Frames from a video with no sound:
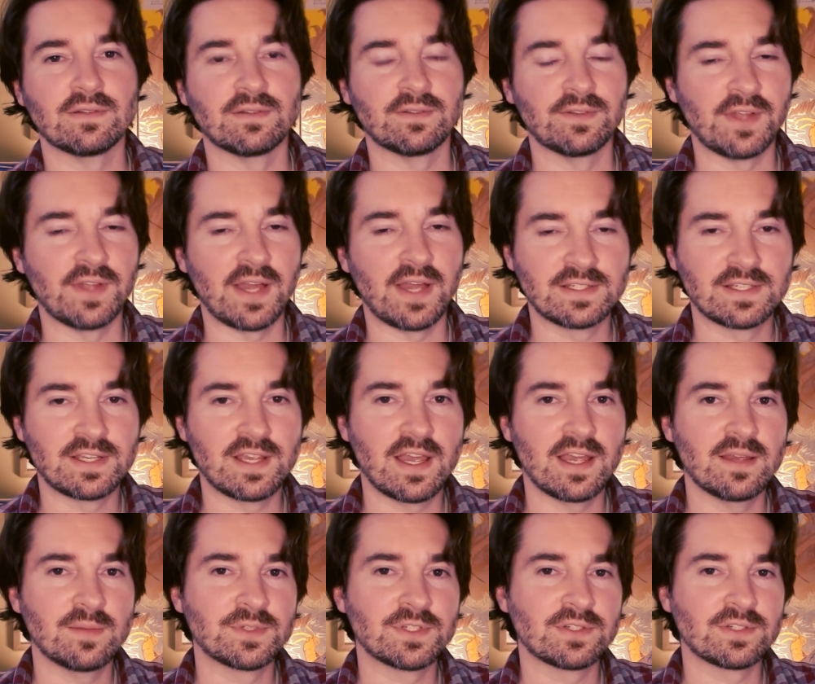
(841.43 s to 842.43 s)

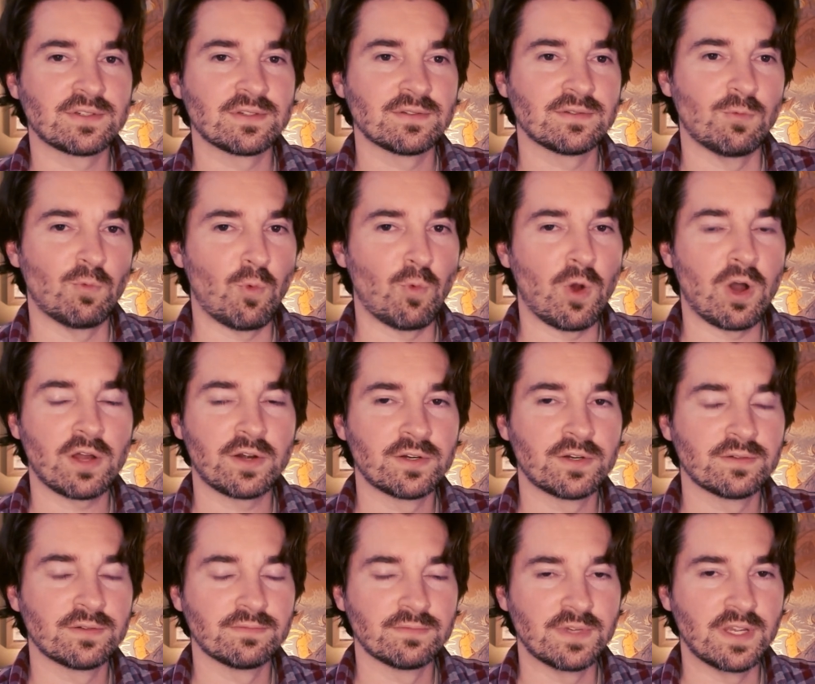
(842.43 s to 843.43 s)
landscapes,
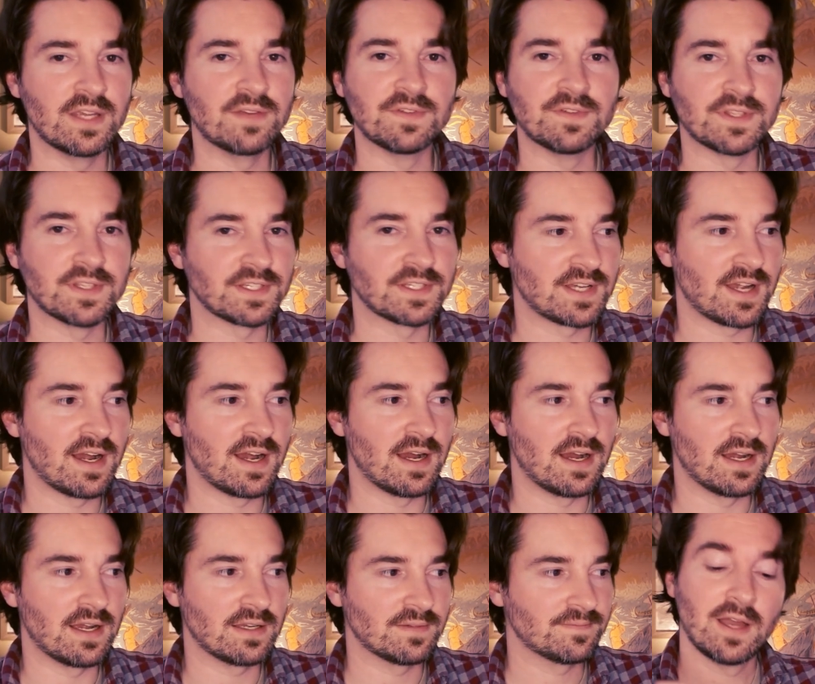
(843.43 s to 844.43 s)
water, even the
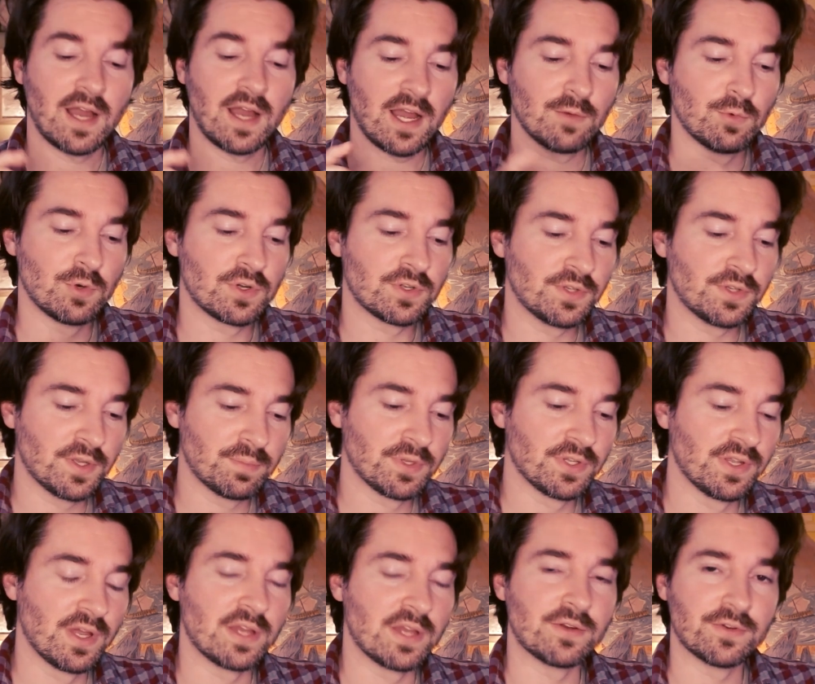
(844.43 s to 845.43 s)
sky. I will clip a
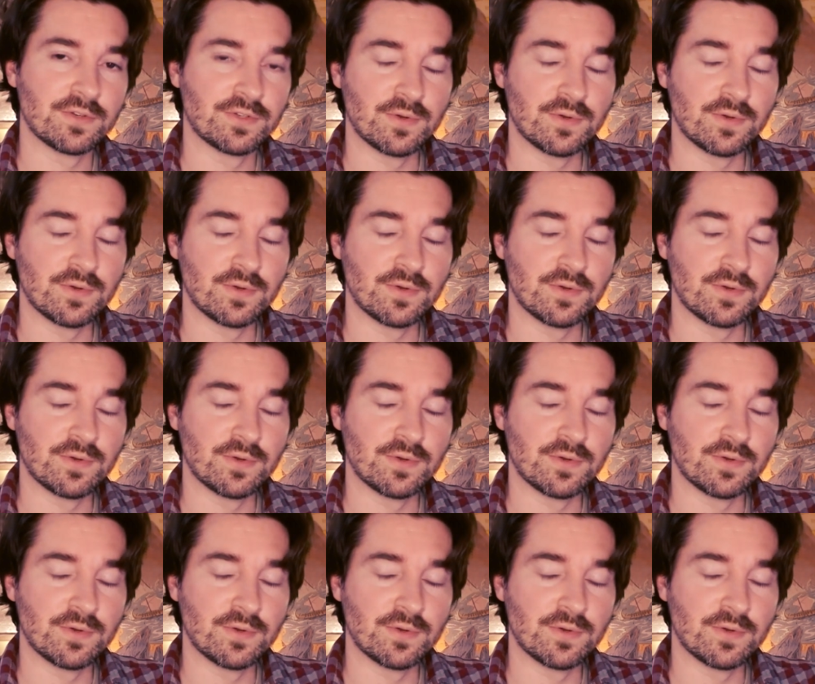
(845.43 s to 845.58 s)
layer to